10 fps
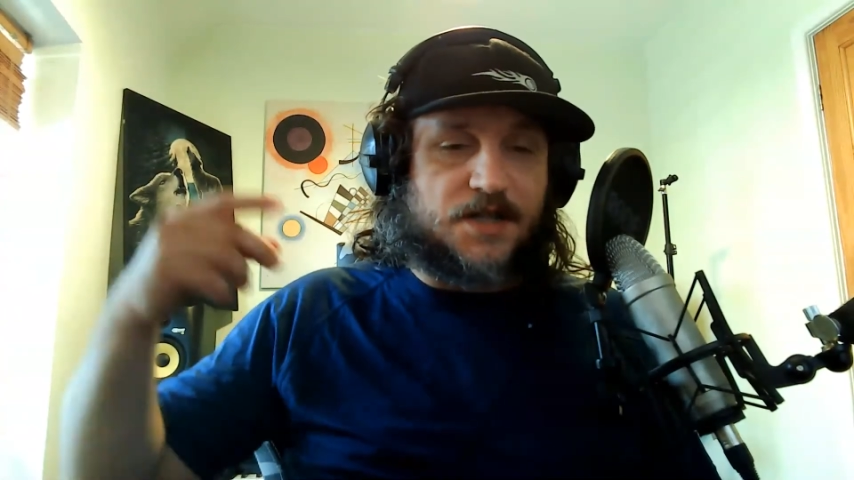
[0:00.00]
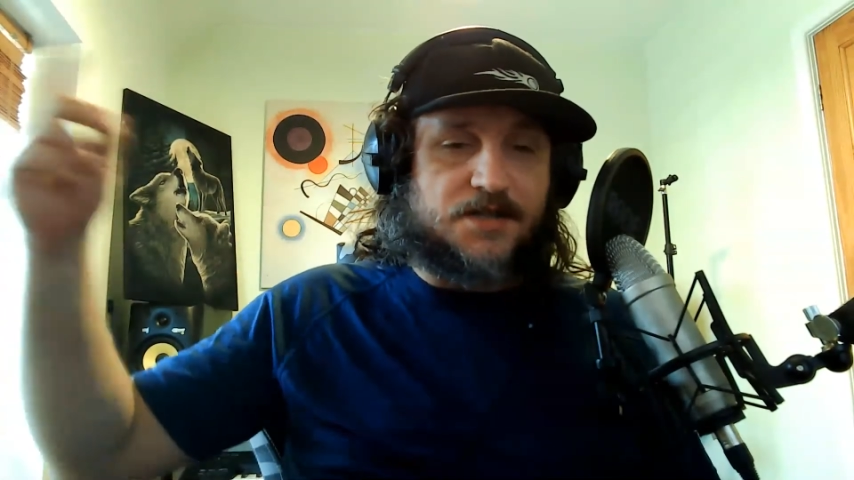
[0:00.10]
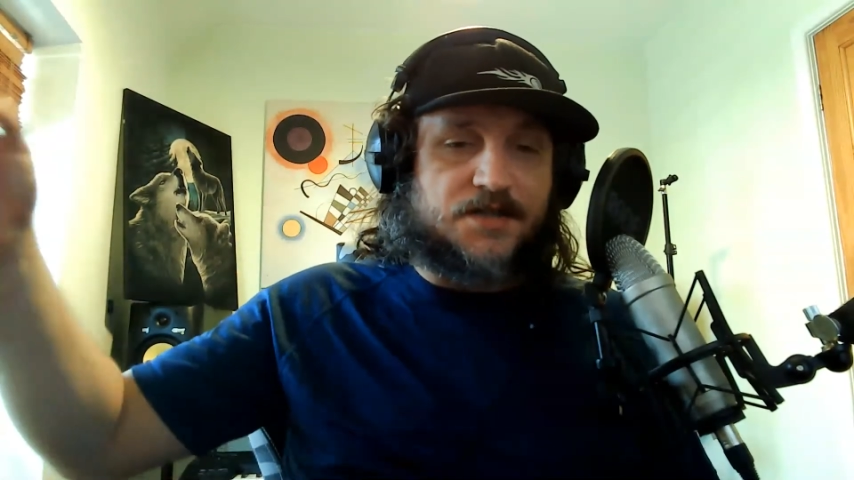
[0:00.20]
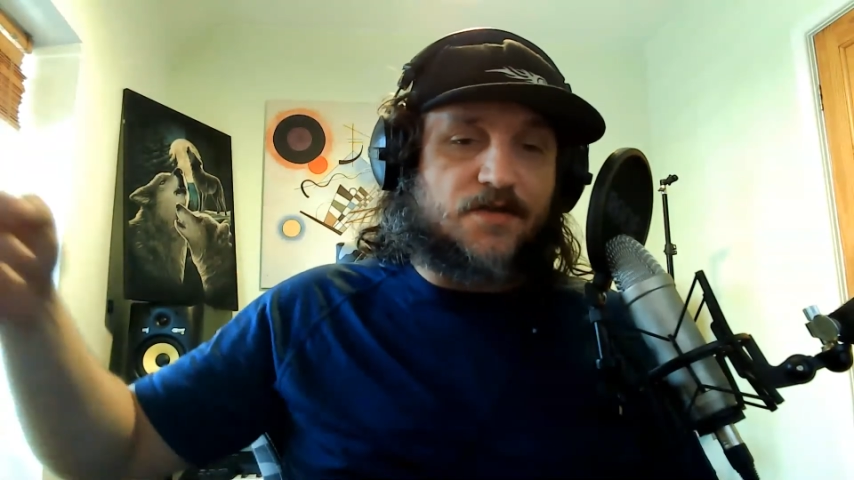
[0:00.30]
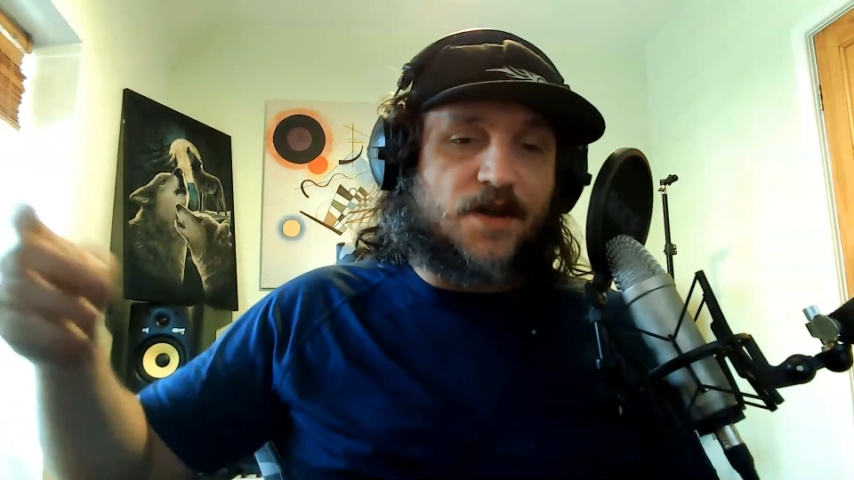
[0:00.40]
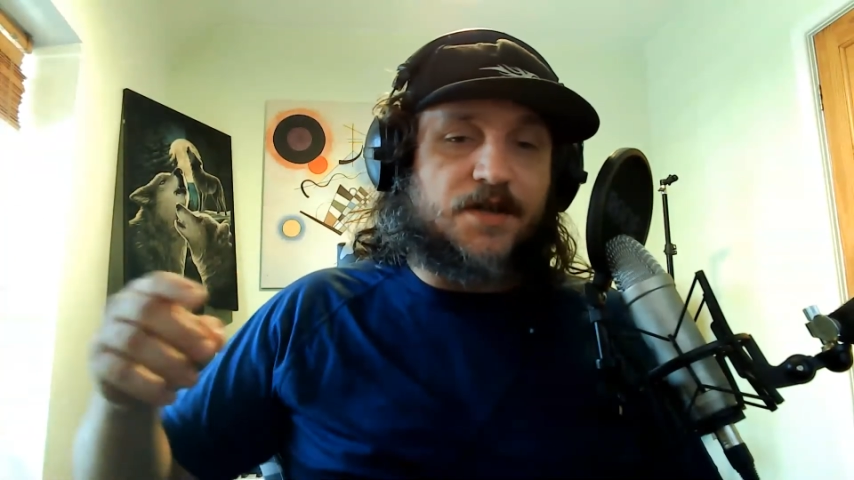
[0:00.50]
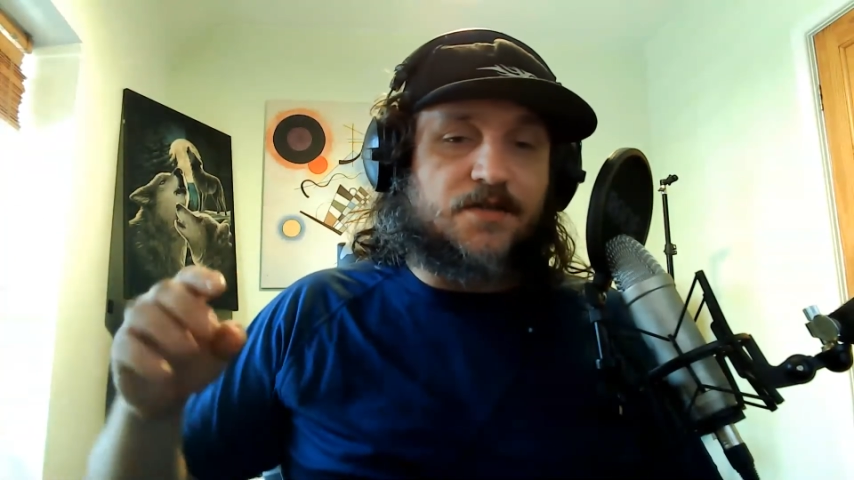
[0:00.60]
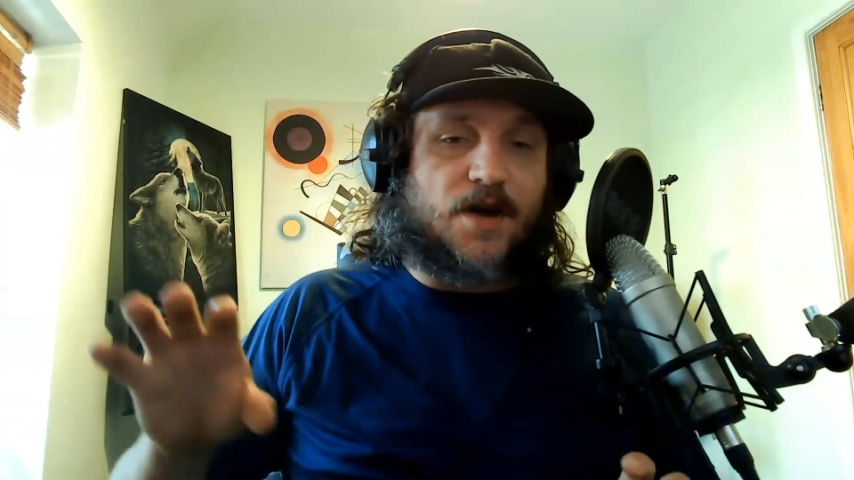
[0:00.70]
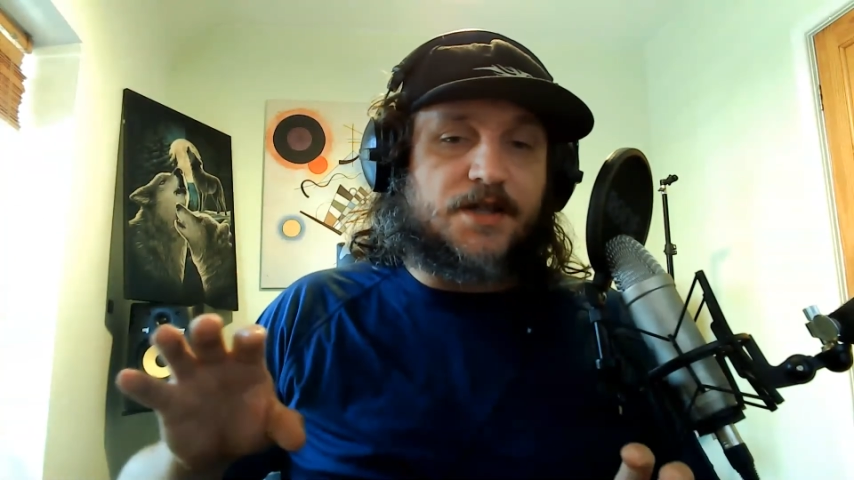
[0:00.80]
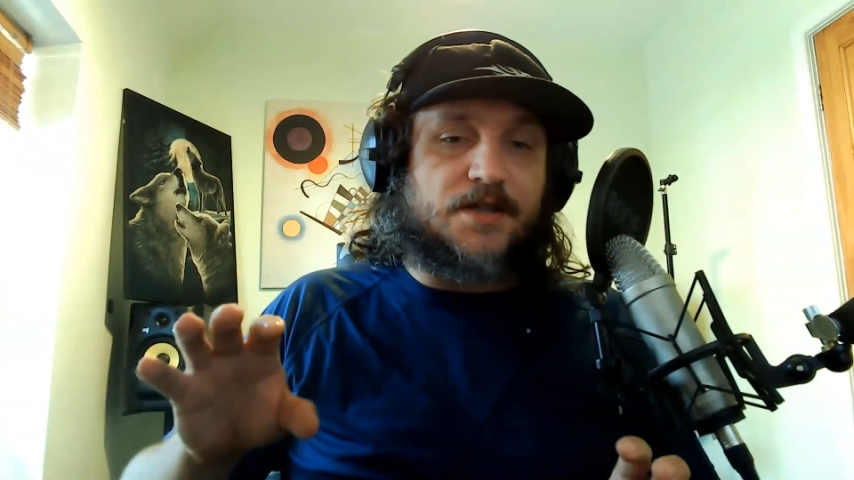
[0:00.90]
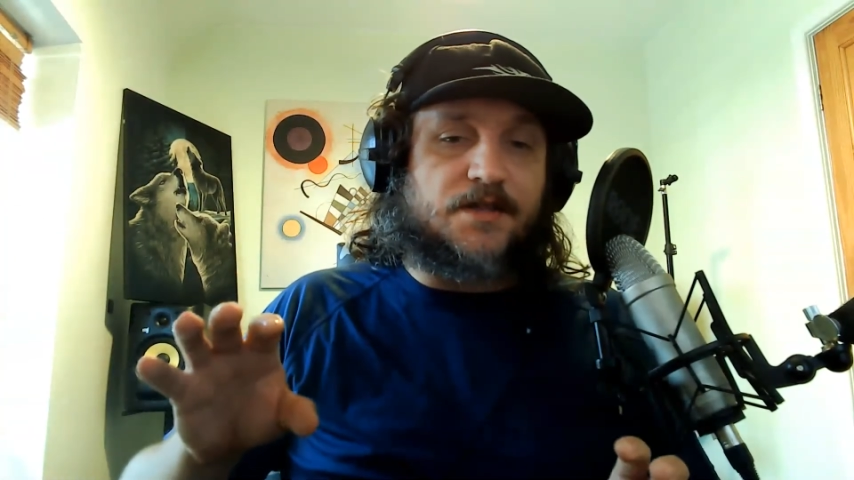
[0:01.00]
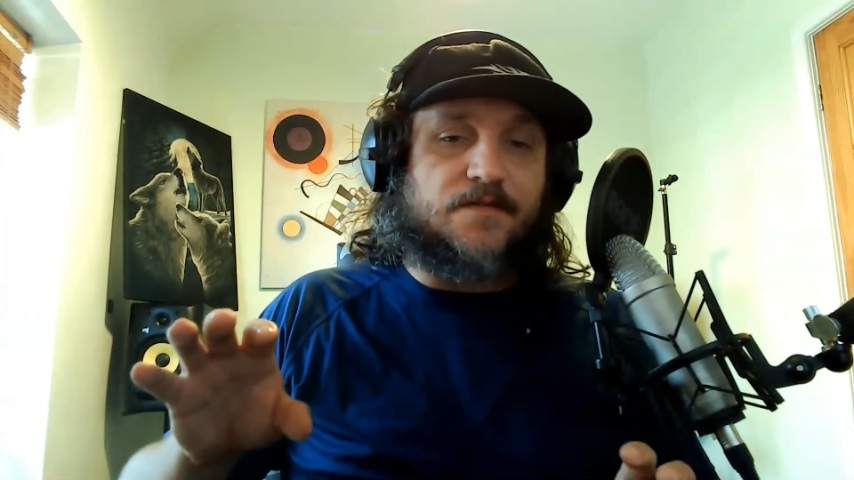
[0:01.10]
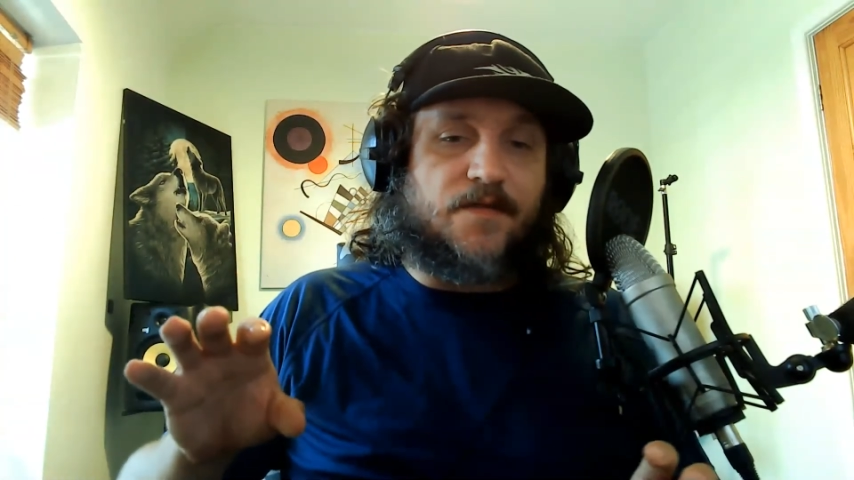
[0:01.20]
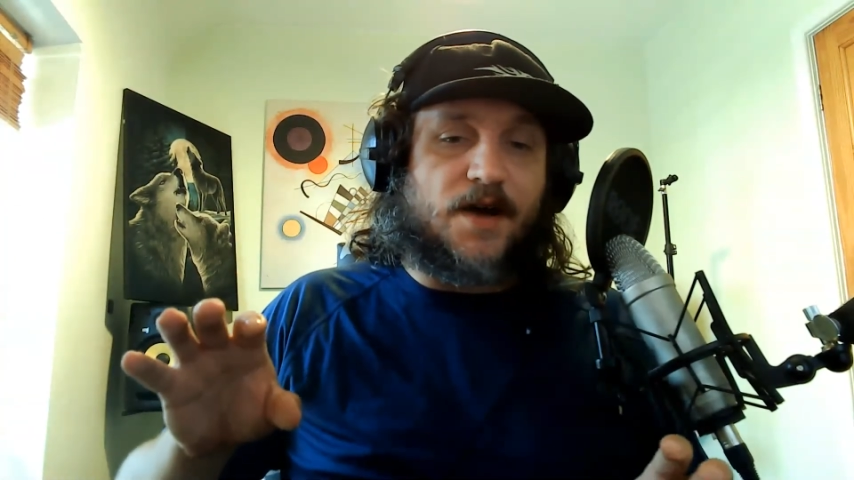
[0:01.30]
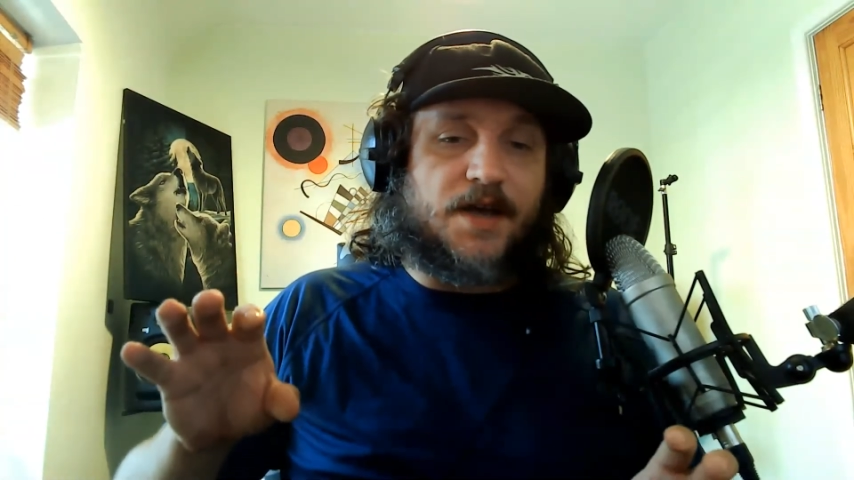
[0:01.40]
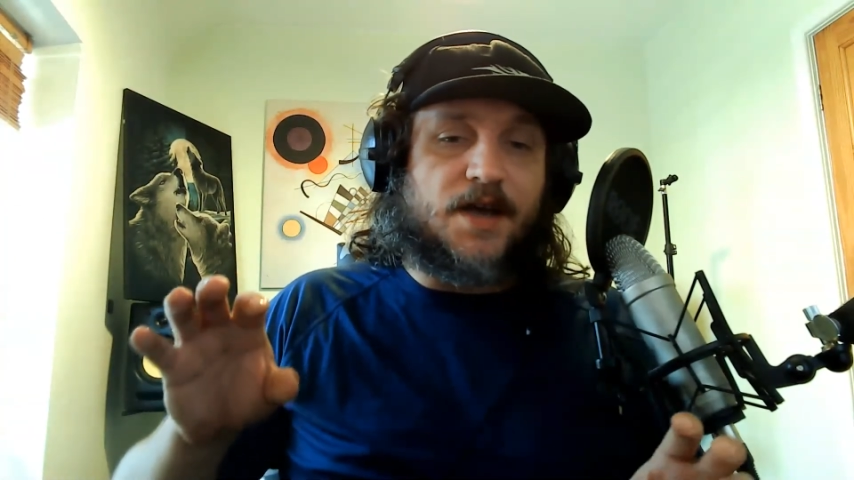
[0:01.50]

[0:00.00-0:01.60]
and is trying to identify